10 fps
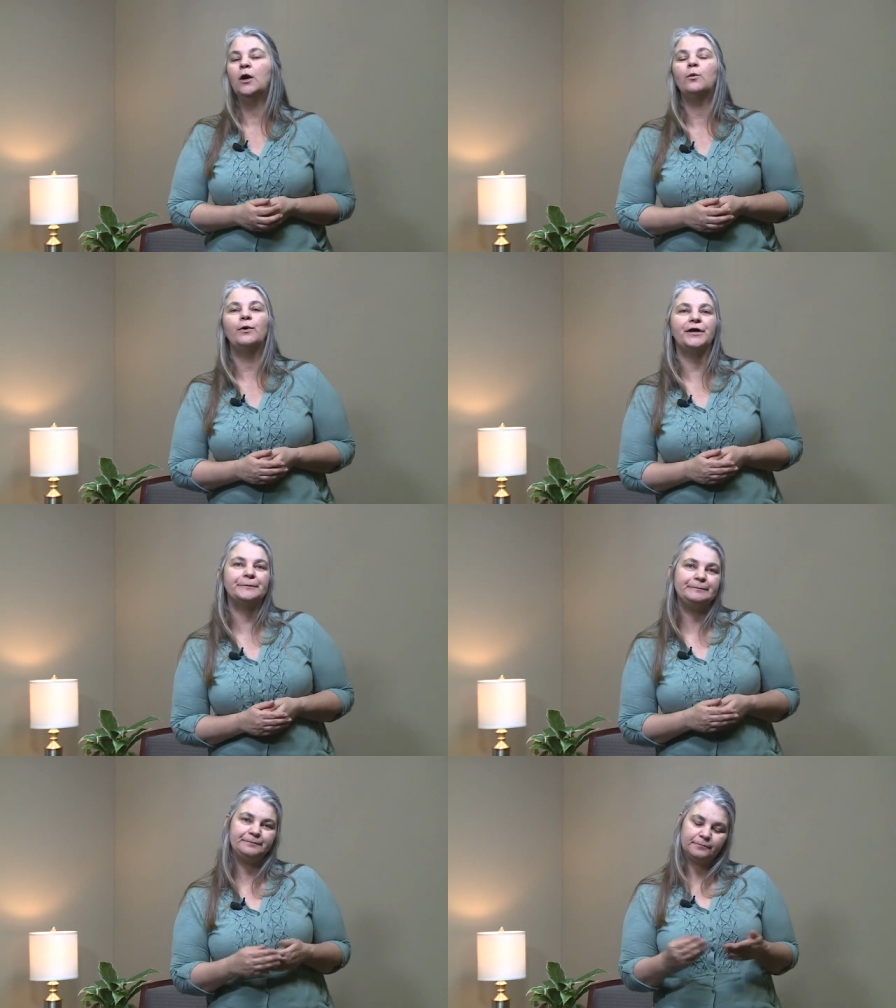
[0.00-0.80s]

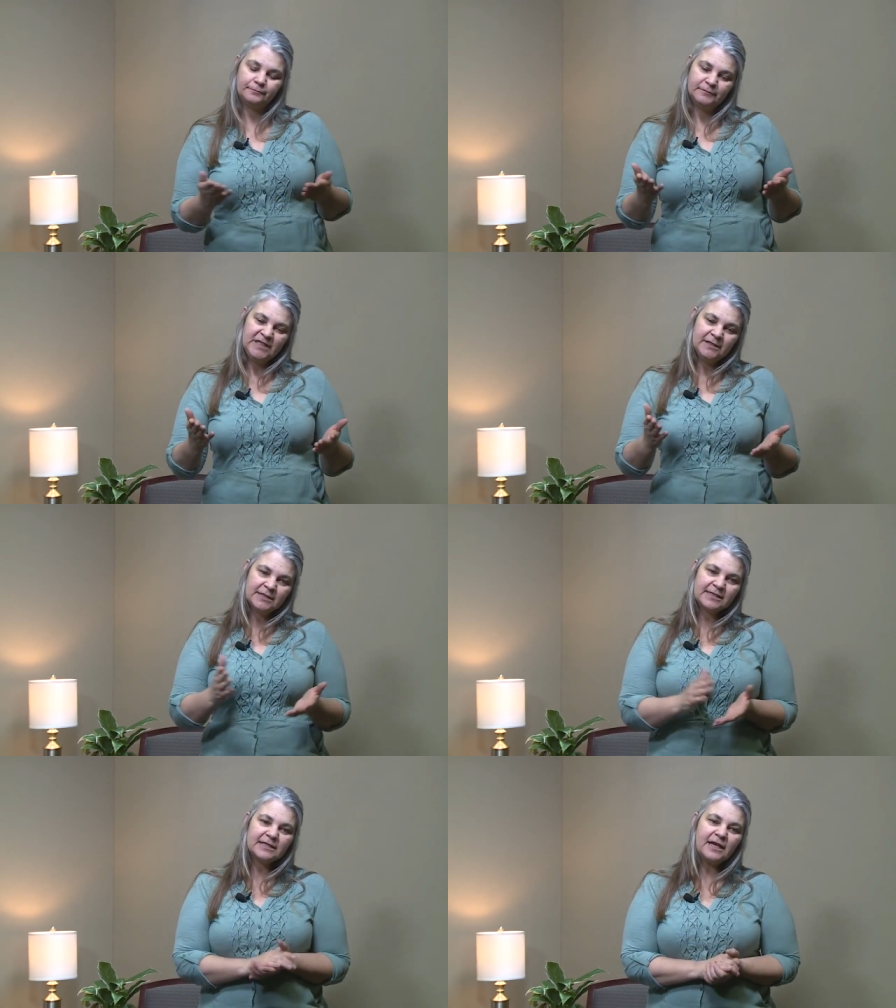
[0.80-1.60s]
Well,
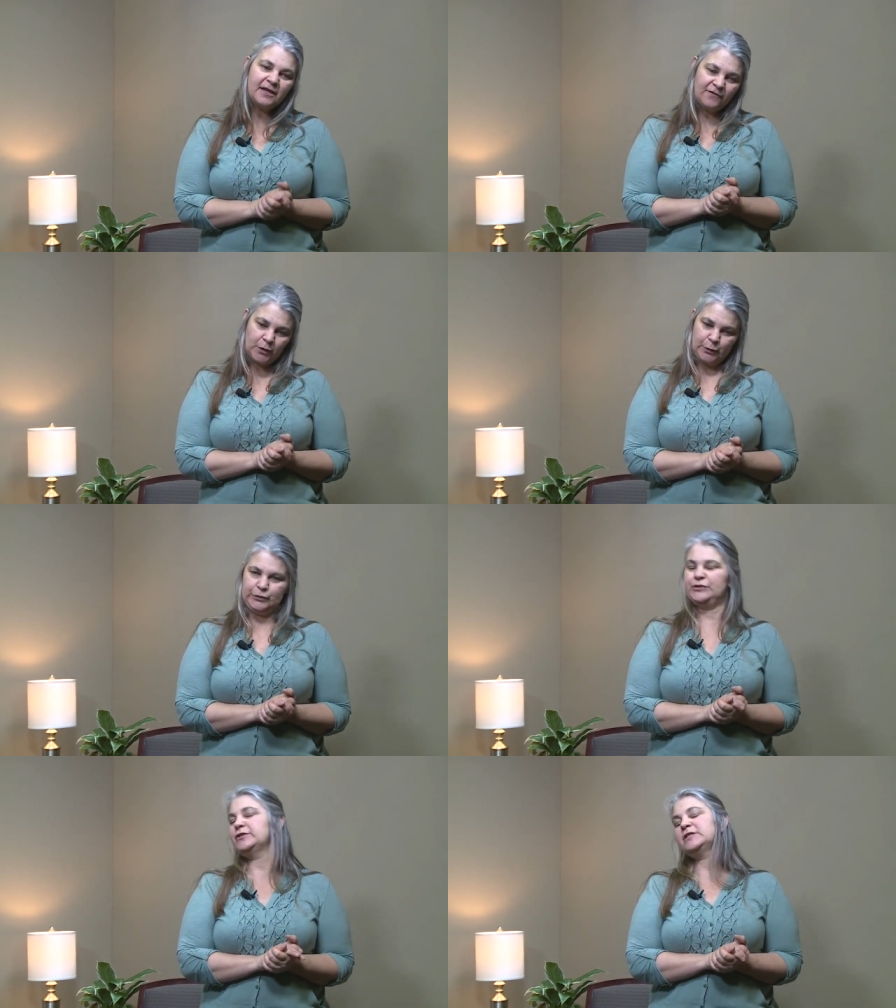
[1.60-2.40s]
slave
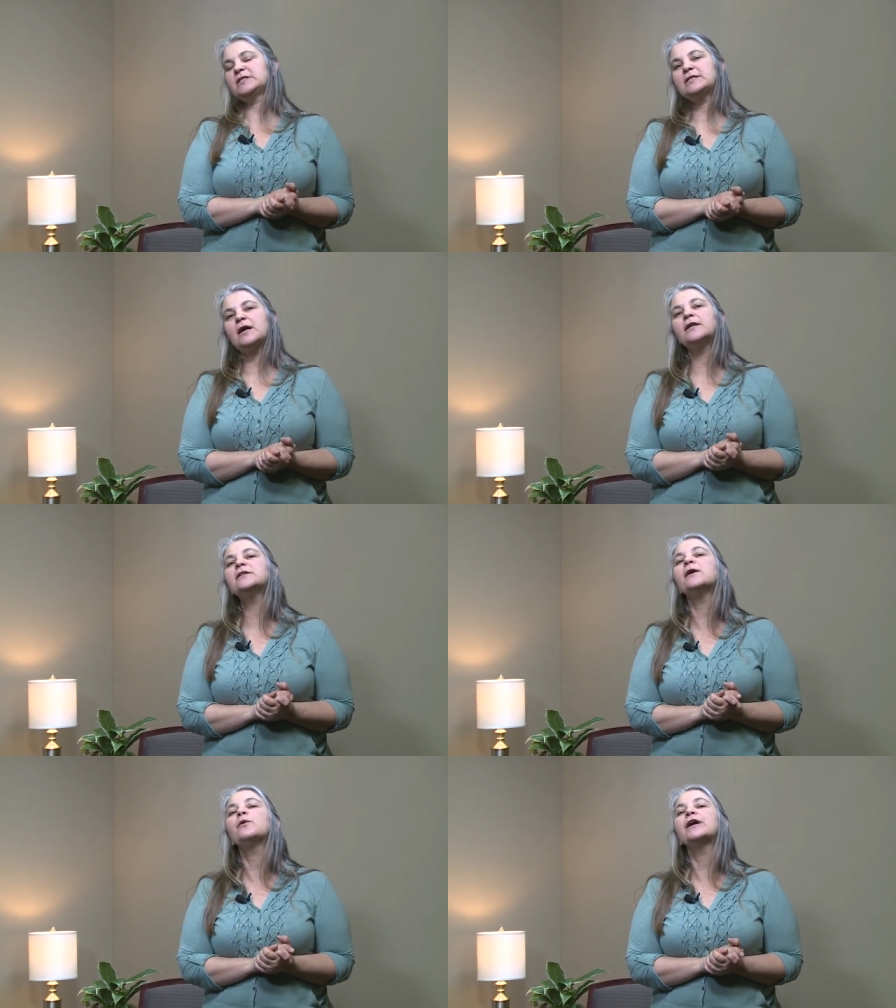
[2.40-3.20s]
owners decided
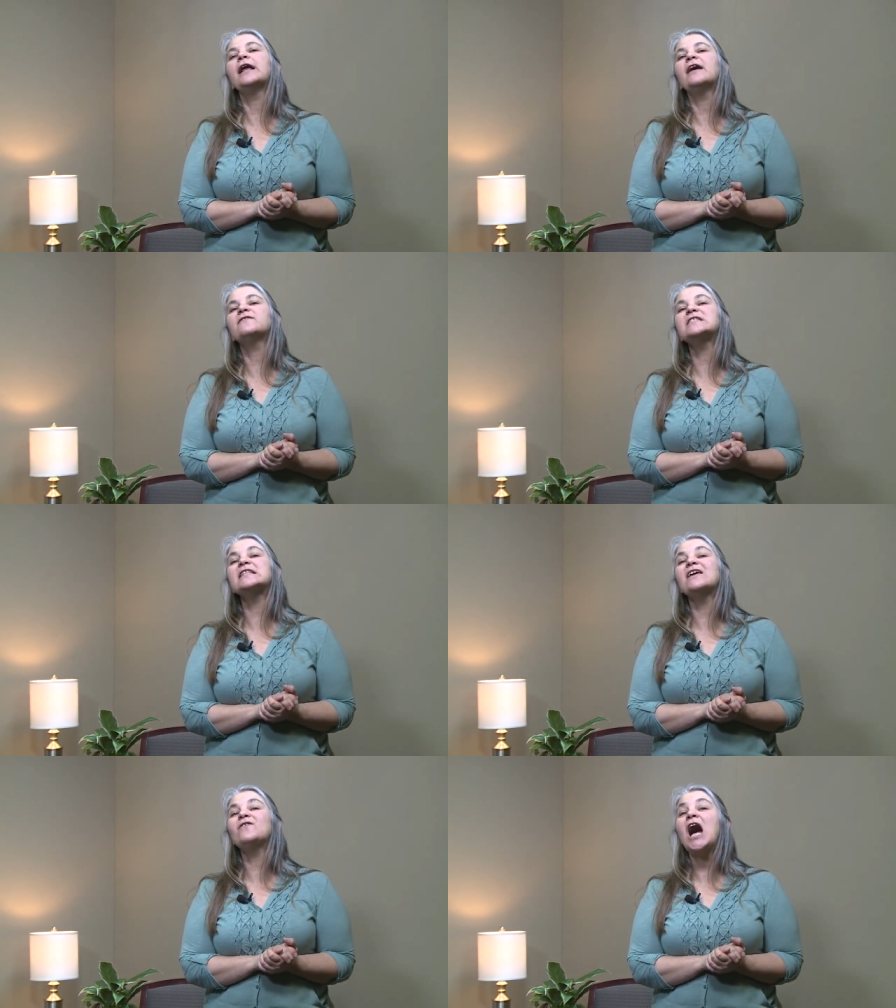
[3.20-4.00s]
they were going to have
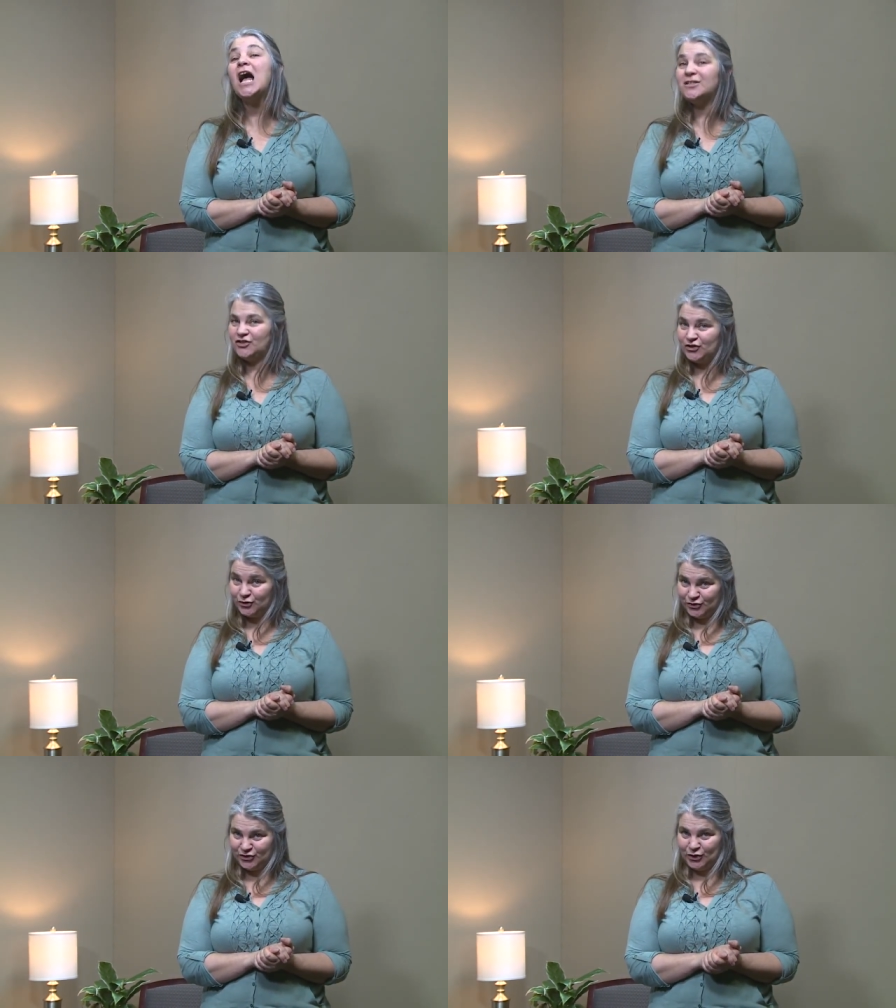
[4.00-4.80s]
slave
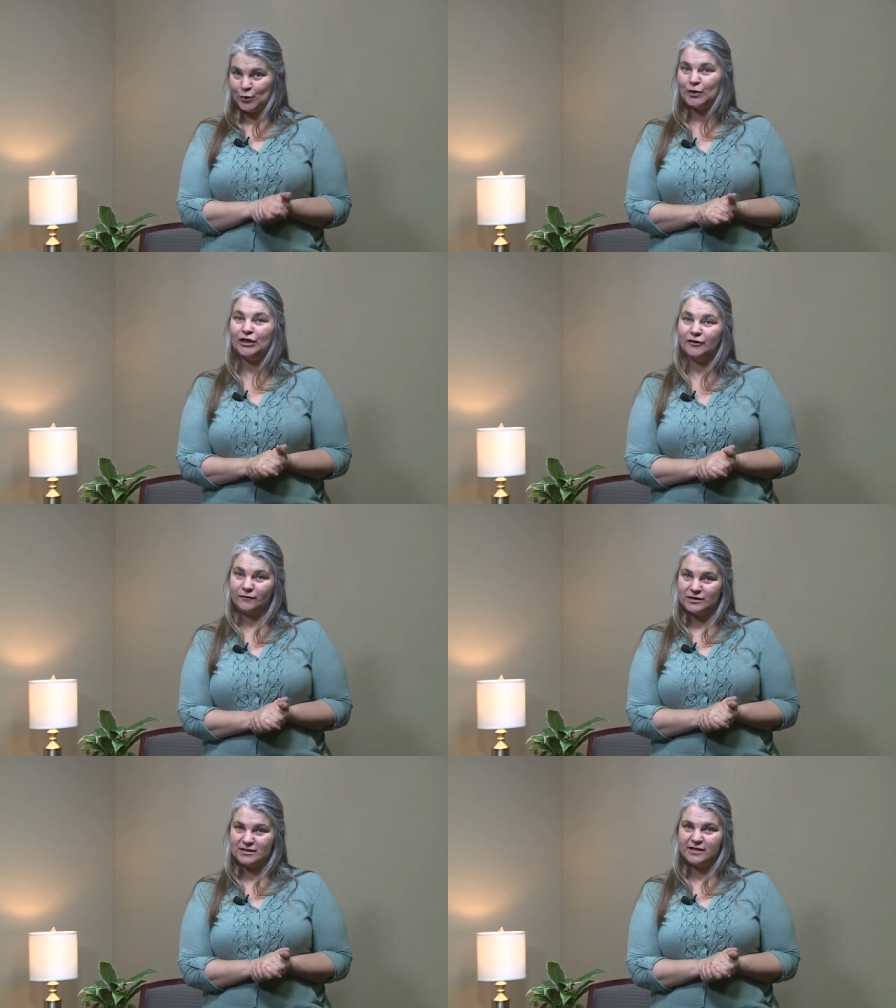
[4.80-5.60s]
hunters go and look
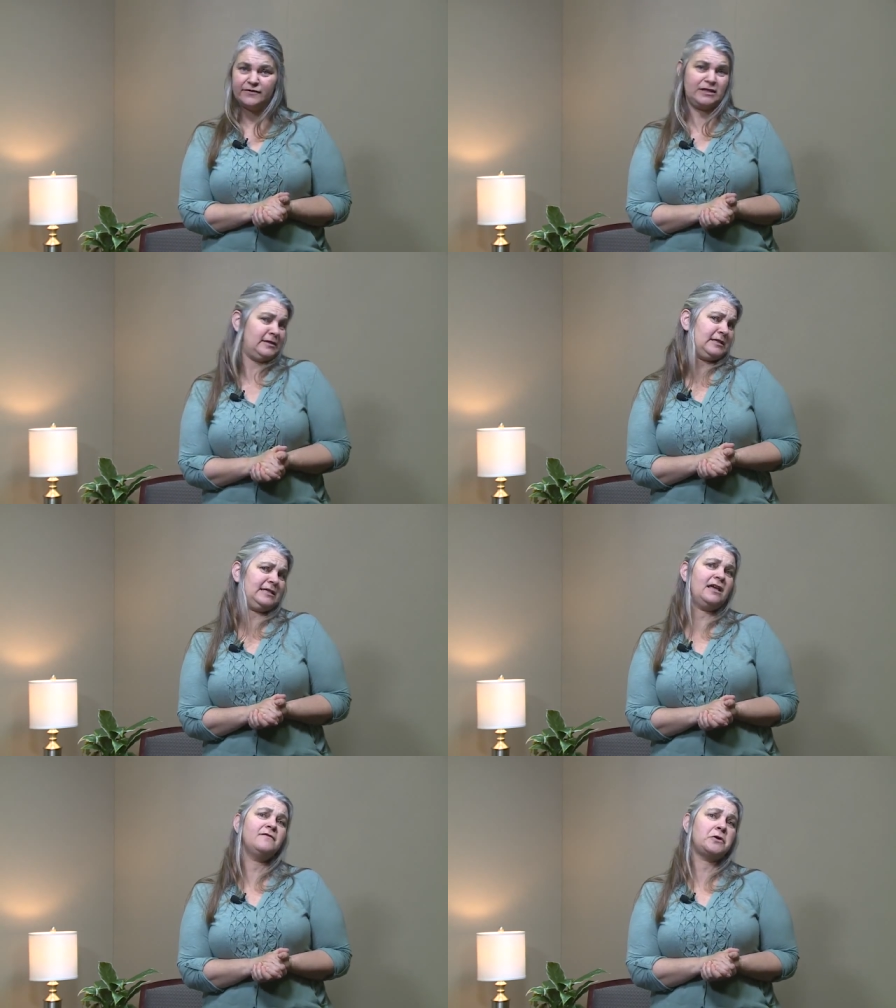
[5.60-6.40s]
for the slaves because a
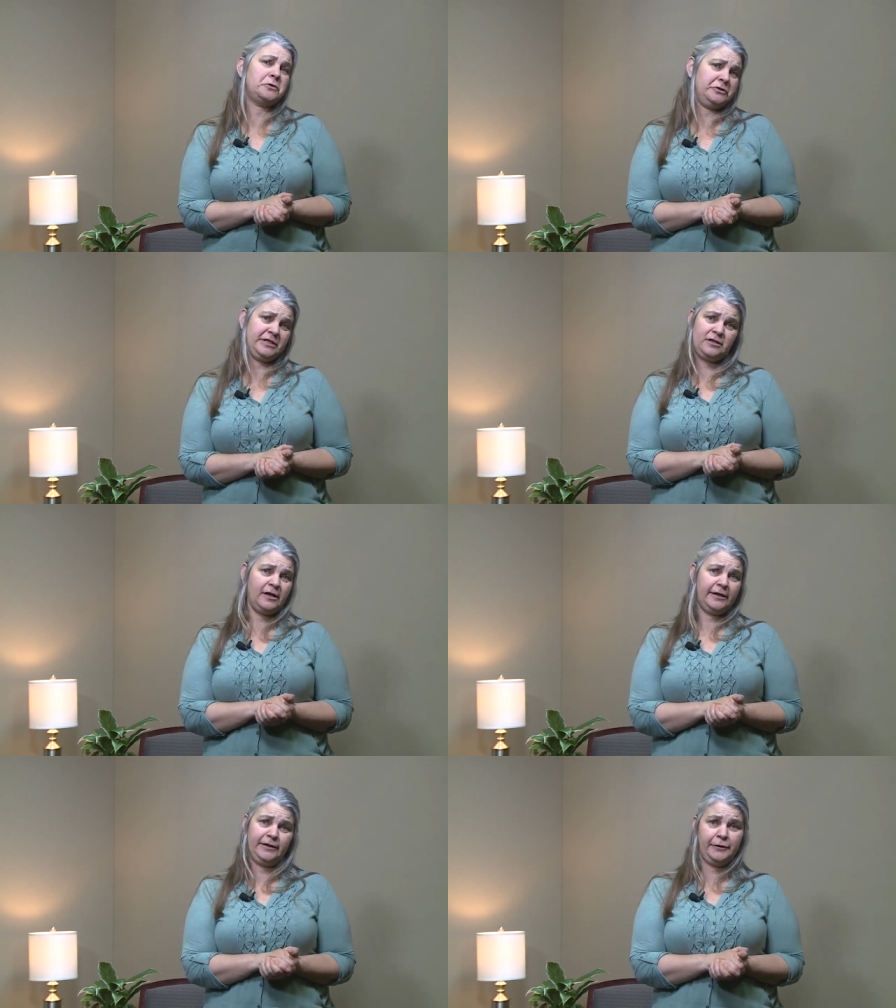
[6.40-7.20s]
slave owner is
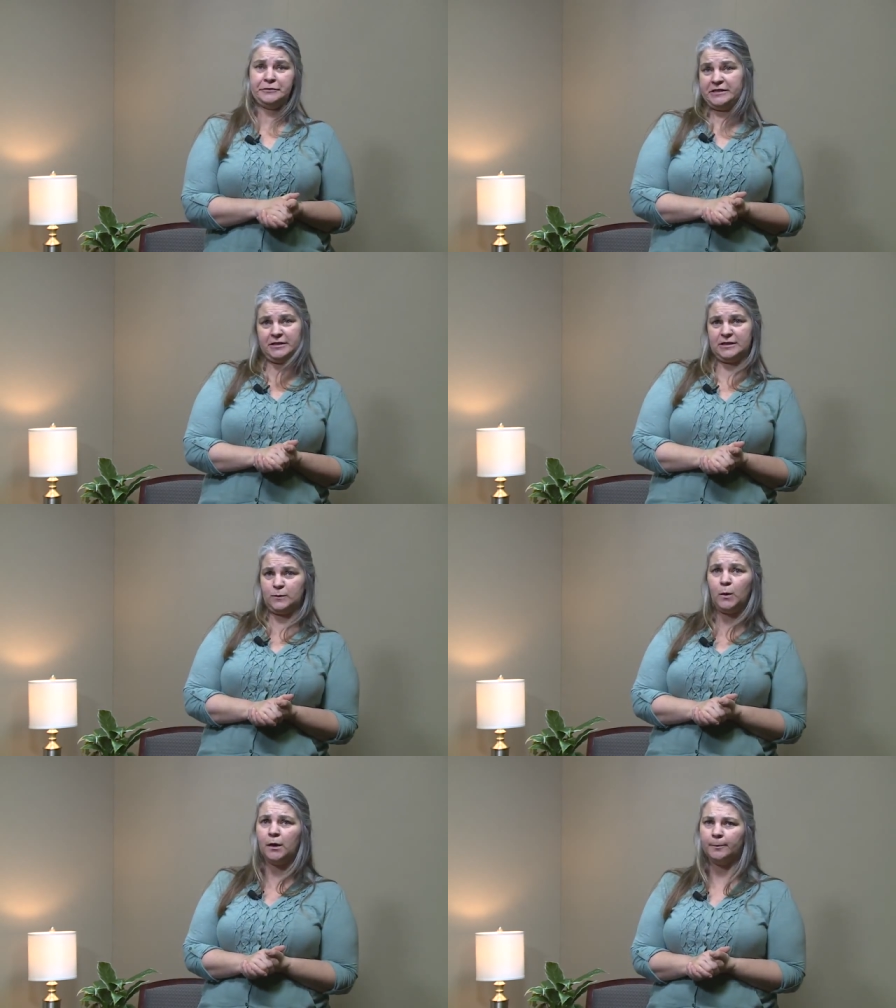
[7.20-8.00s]
not going to go into the
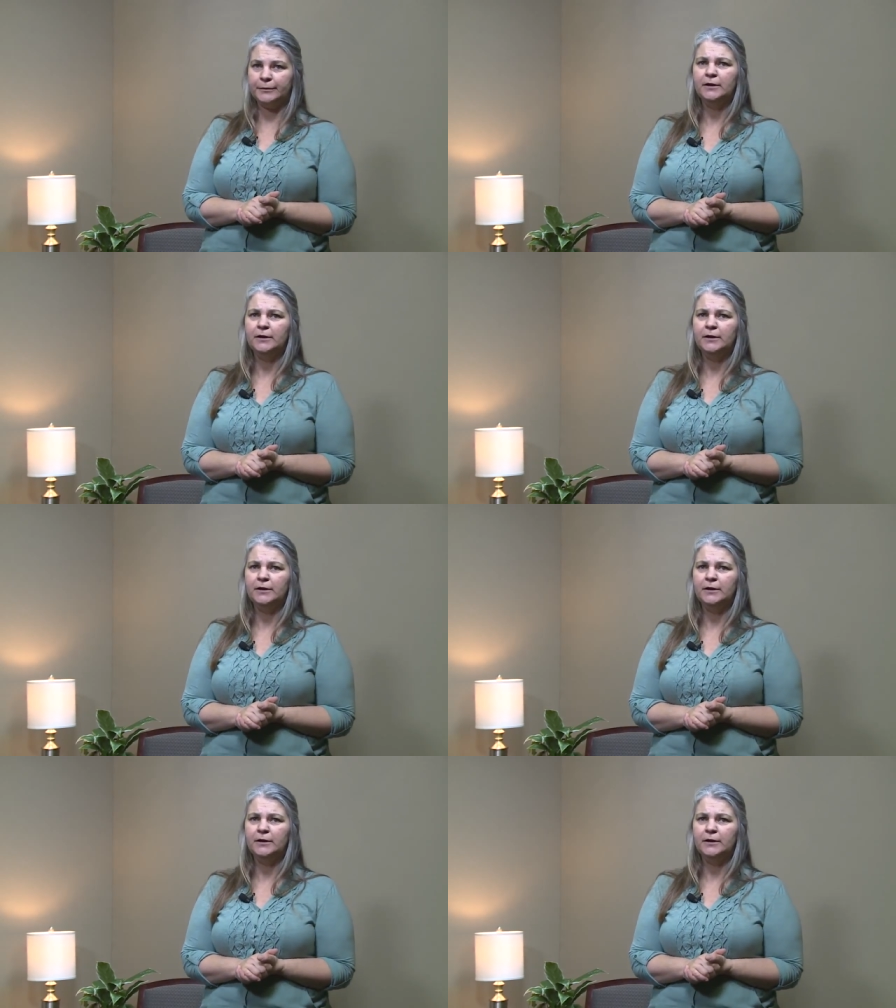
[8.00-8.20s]
swamp